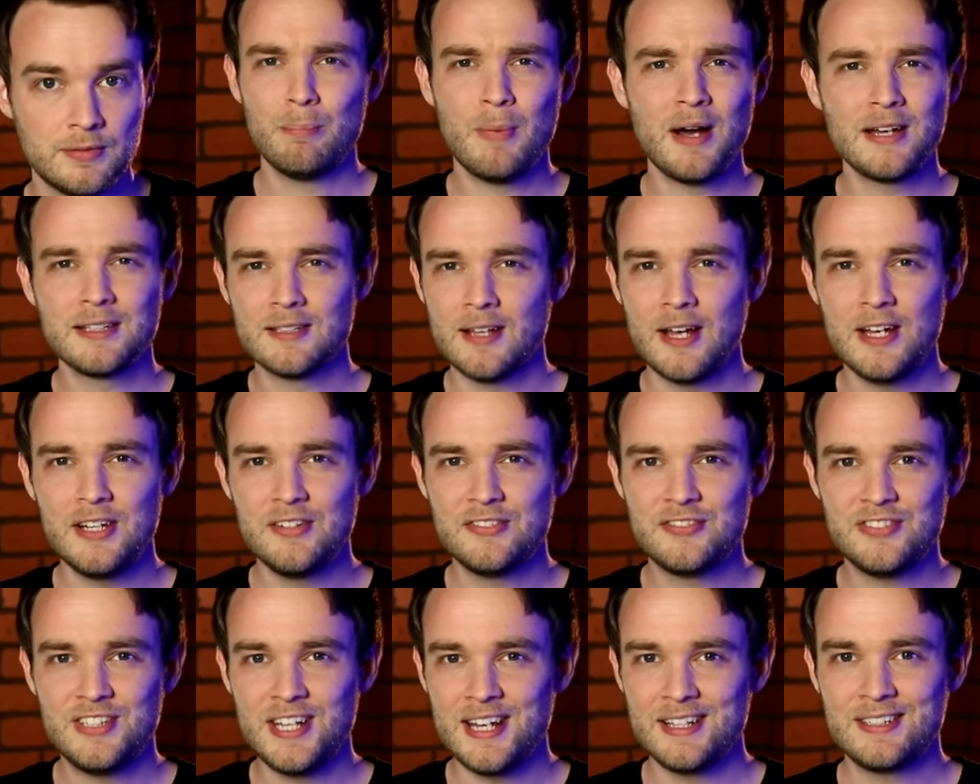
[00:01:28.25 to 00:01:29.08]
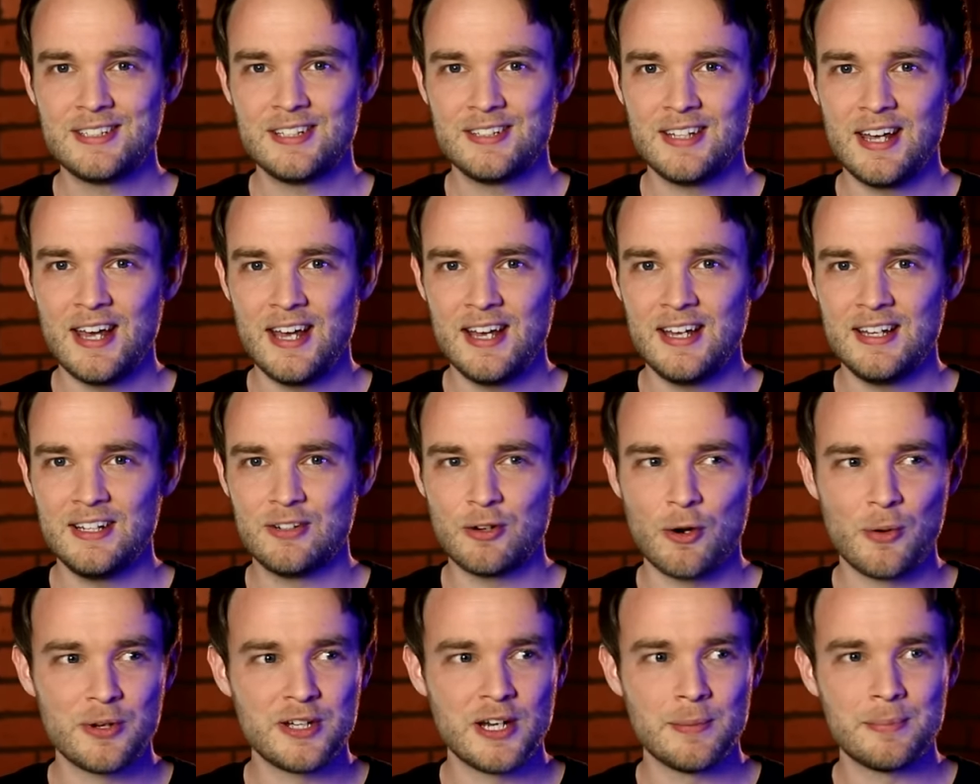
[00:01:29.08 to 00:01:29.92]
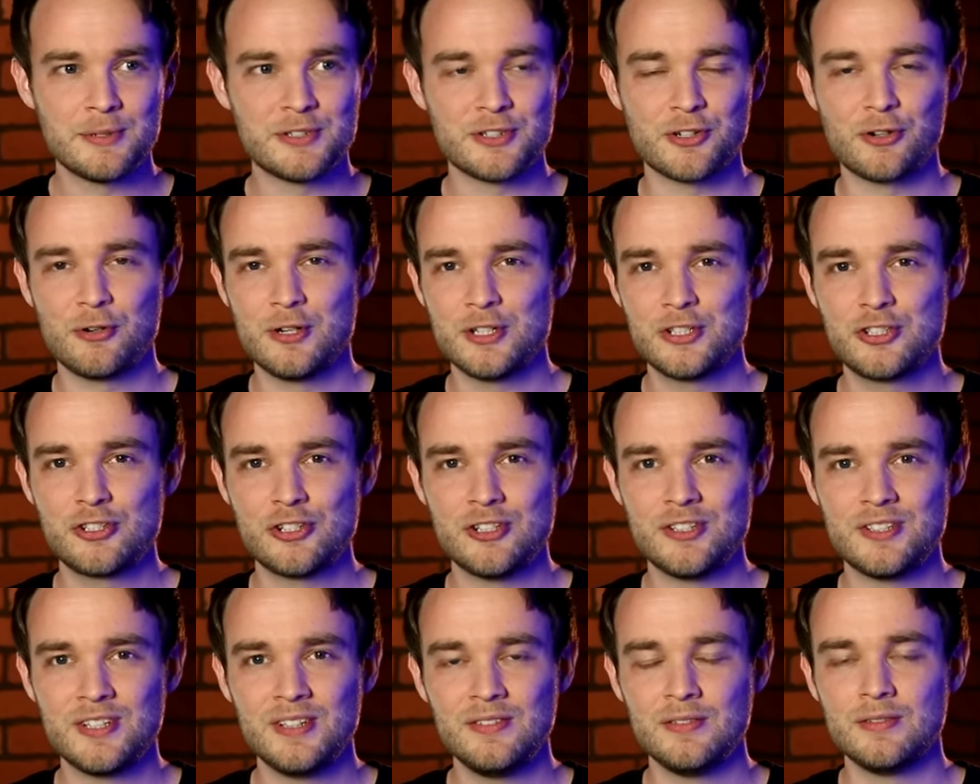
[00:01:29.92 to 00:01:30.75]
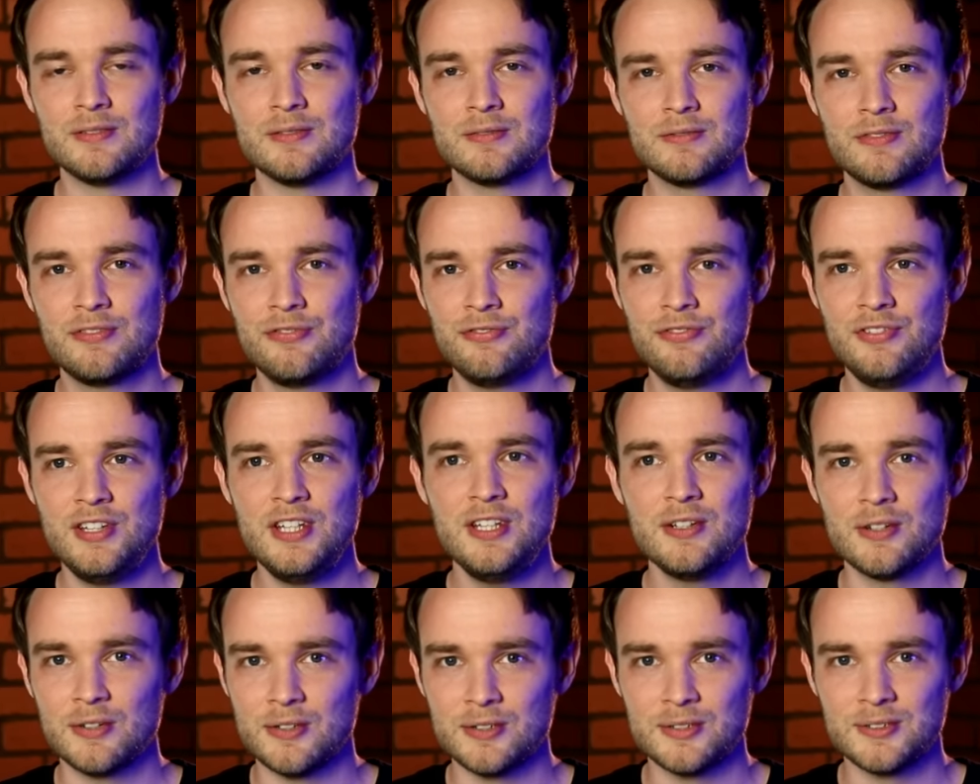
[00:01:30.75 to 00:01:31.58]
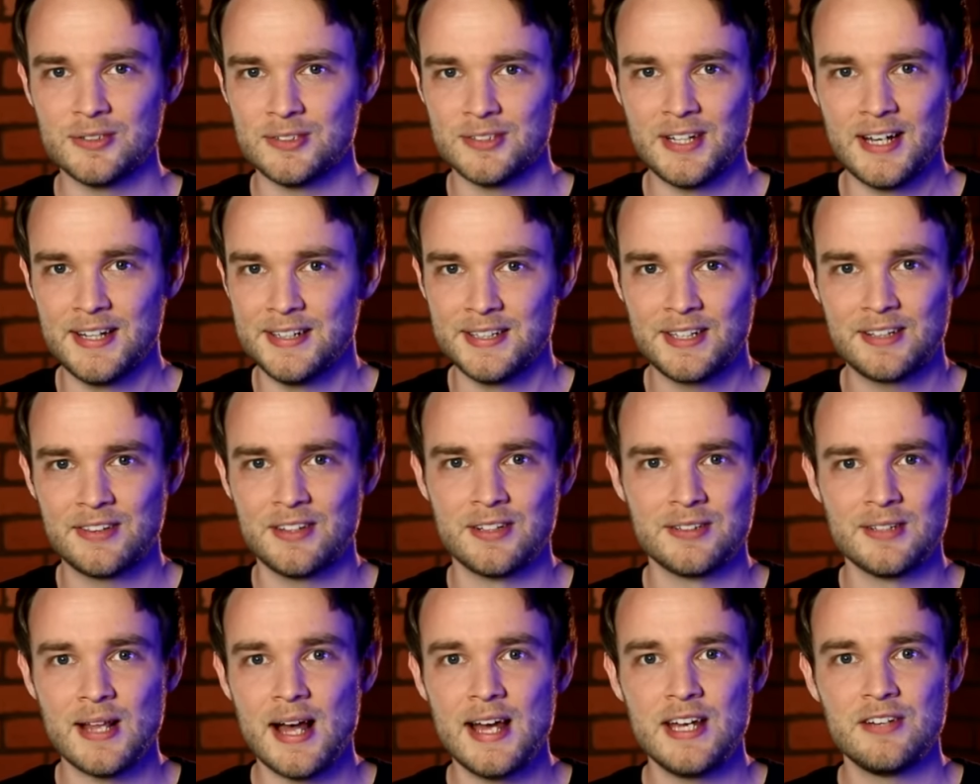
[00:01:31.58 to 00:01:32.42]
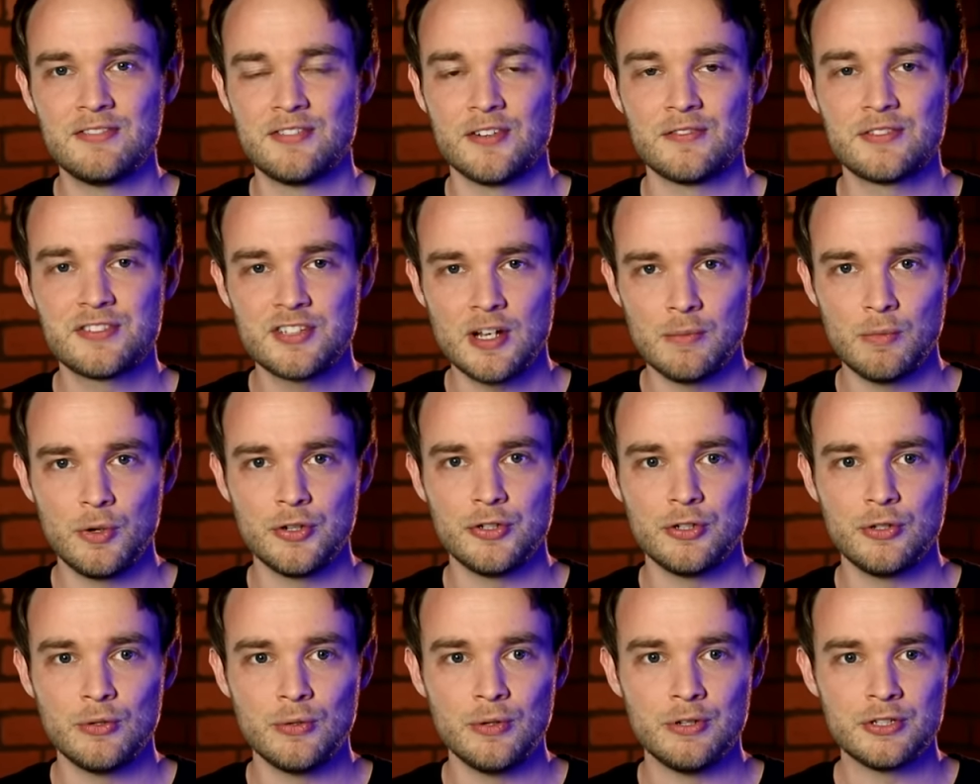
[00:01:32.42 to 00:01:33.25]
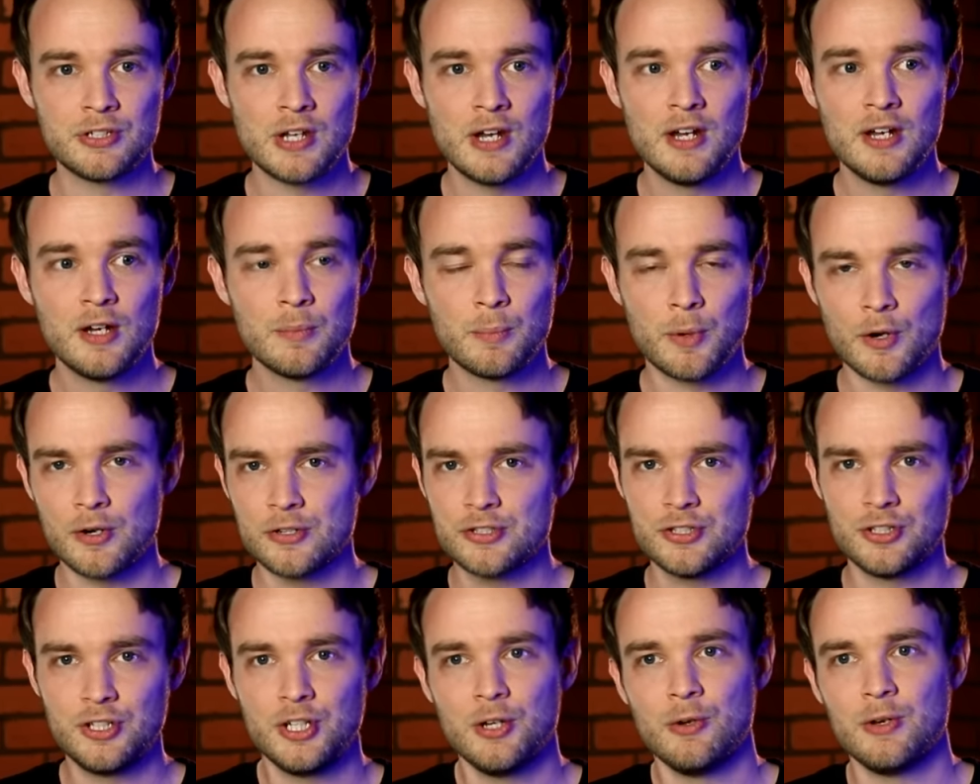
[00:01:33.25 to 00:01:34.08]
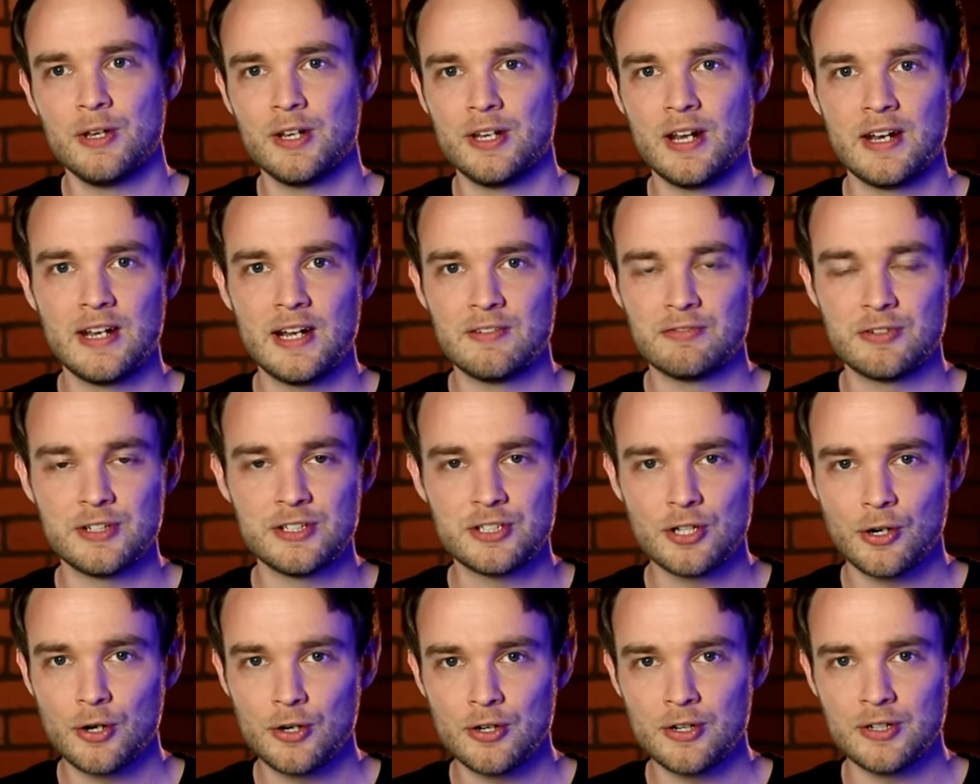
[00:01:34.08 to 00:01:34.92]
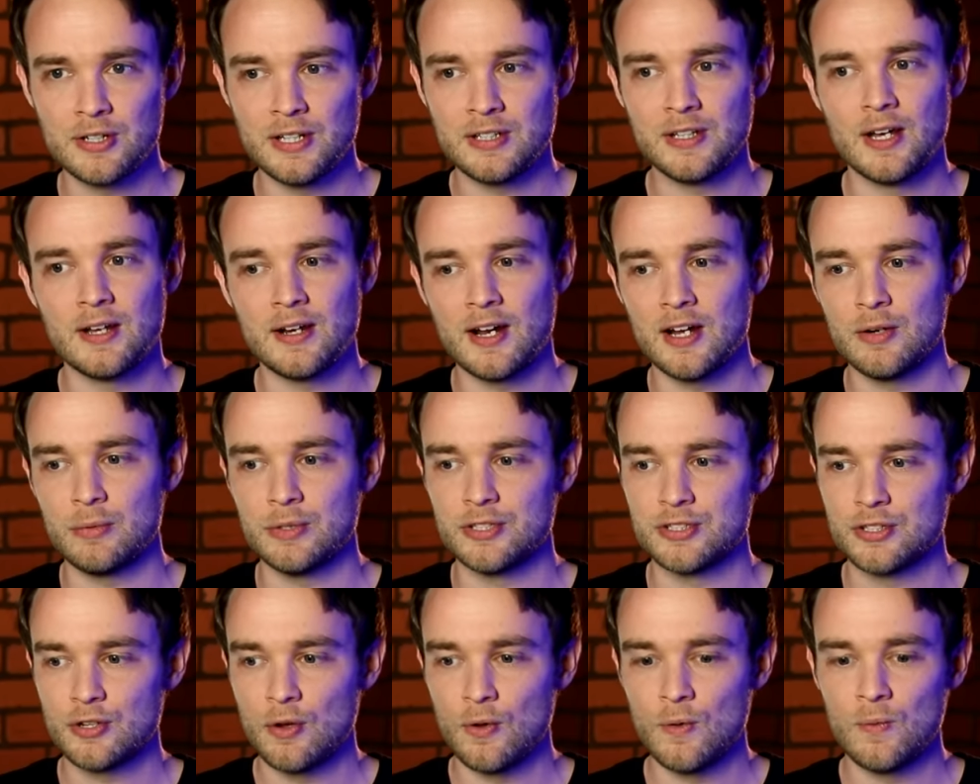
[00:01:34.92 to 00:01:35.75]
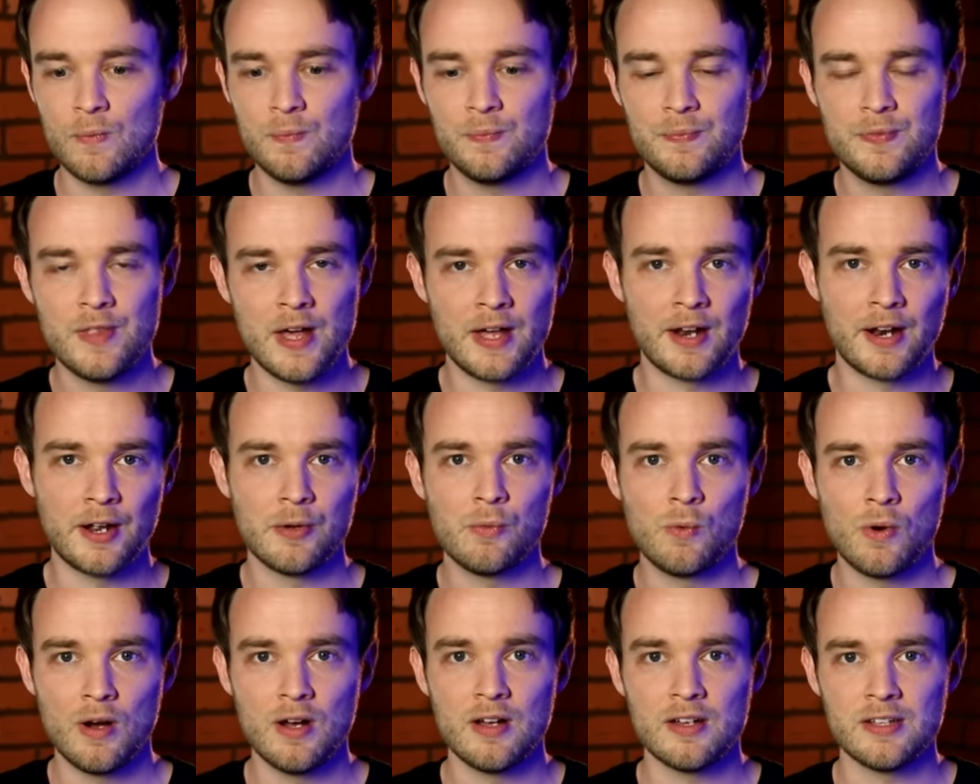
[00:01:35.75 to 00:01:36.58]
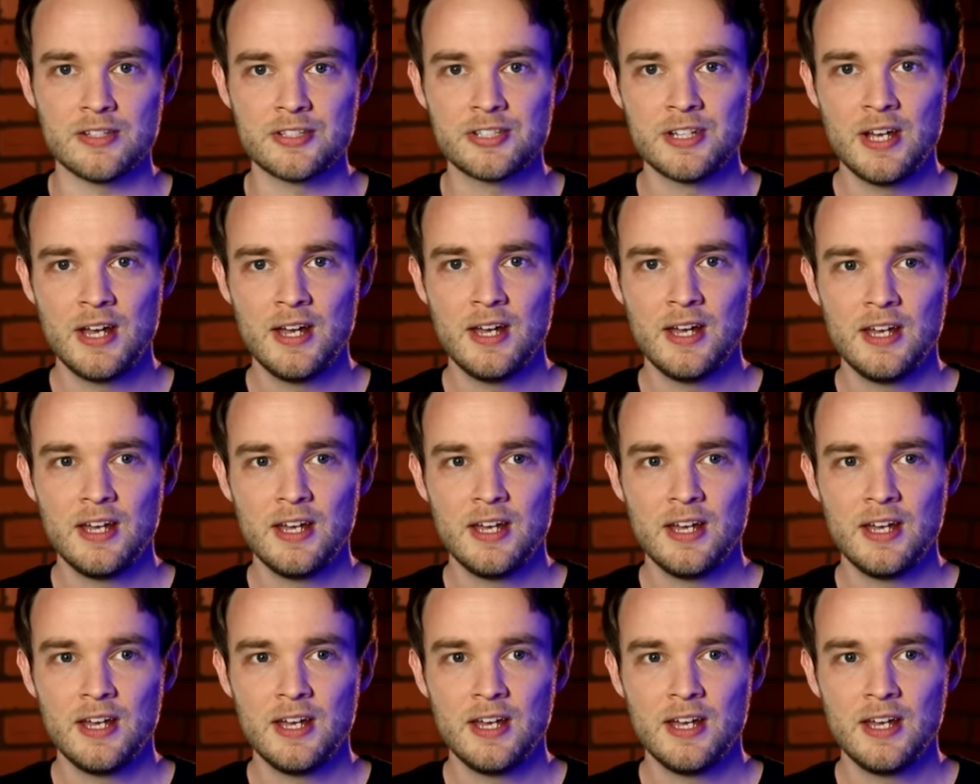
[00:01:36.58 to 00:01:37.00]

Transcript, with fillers: My life day to day growing up as a Christian didn't feel like the life of someone who was persecuted at every turn, and yet I was told that I was